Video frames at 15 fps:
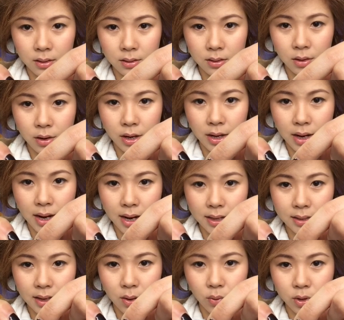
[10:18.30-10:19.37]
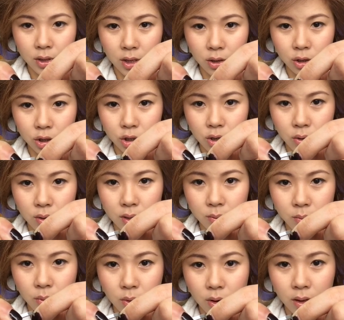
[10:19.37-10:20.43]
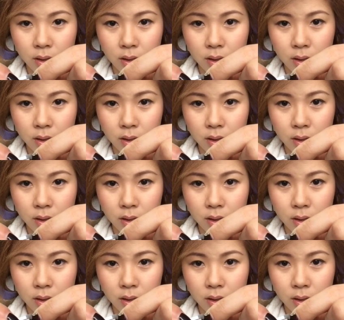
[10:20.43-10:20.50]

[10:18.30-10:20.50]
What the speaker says: Sorry guys, I wish I could show this more